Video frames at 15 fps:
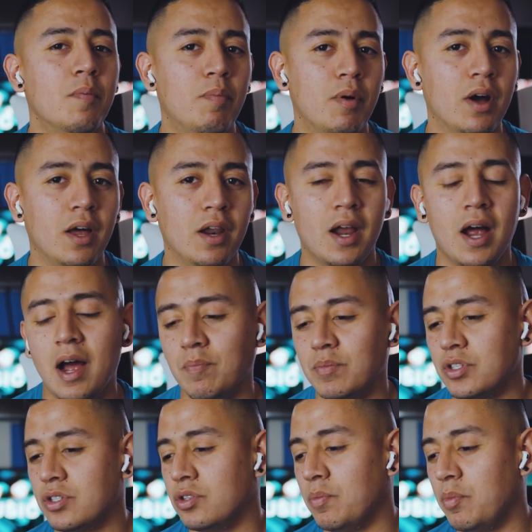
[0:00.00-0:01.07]
but I'm
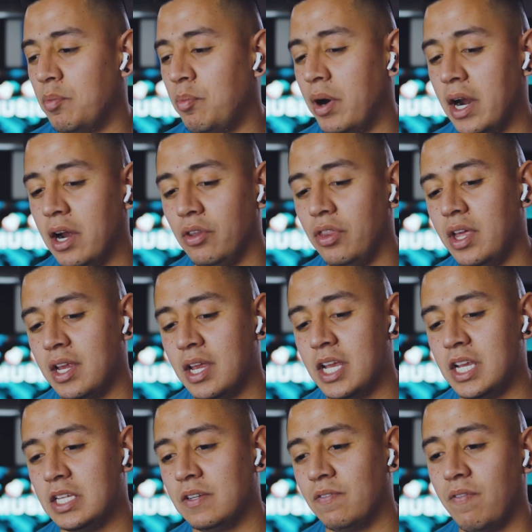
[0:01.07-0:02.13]
super proud that
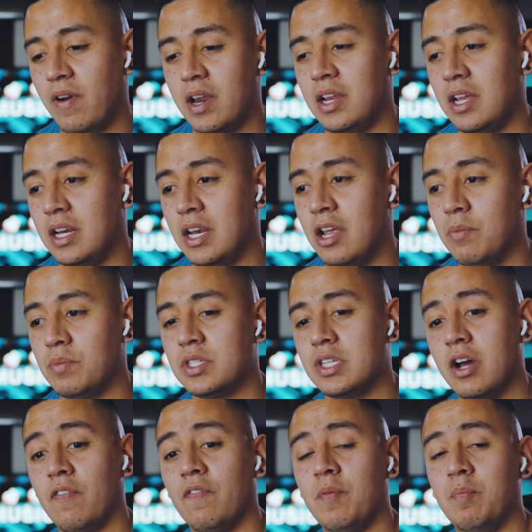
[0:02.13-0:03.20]
he's finding
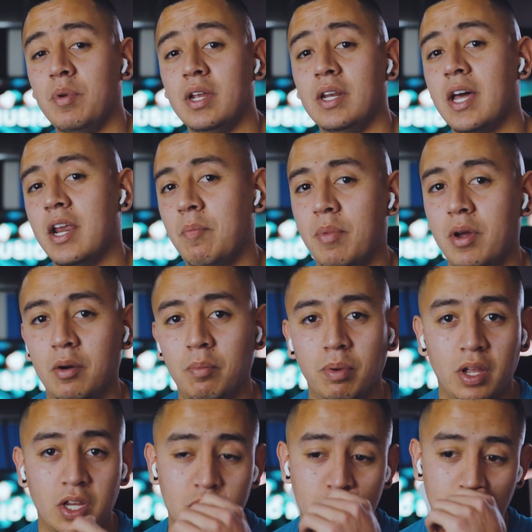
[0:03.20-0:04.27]
himself and being at a better
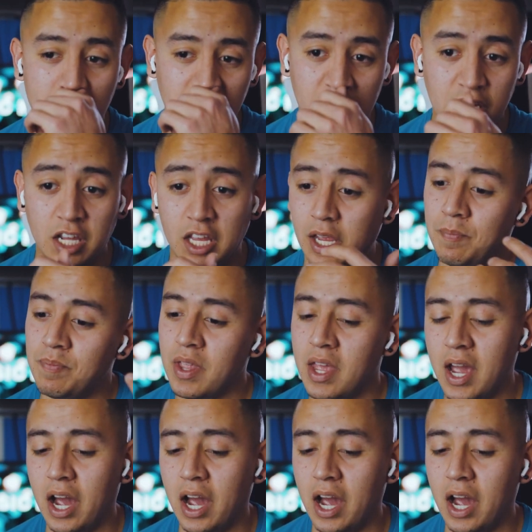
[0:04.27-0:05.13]
place mentally.